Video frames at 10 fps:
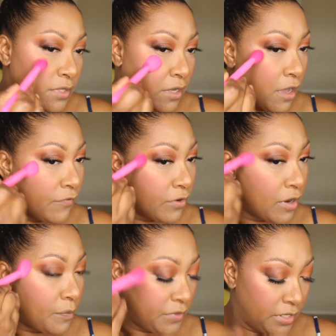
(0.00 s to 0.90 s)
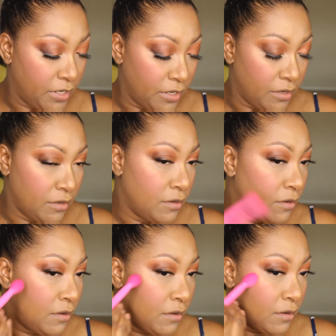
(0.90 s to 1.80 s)
to cover up the
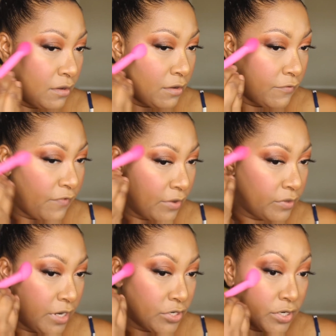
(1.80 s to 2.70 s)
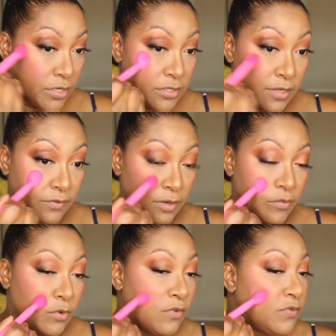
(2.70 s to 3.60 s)
foundation and stuff that
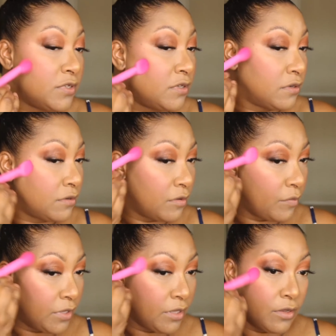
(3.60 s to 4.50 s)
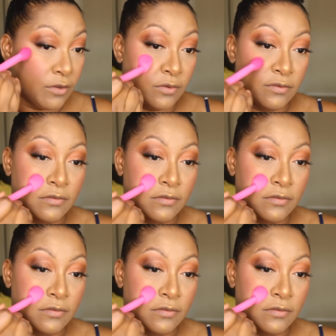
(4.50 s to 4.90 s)
moved below.